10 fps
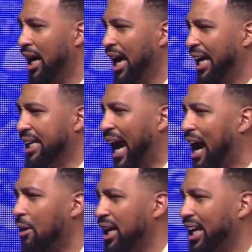He
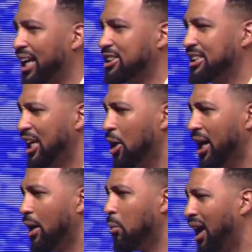carried it until
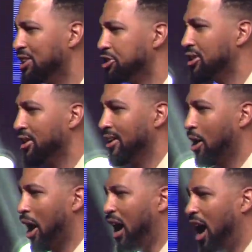he was
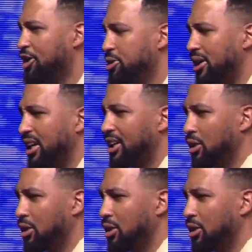100 years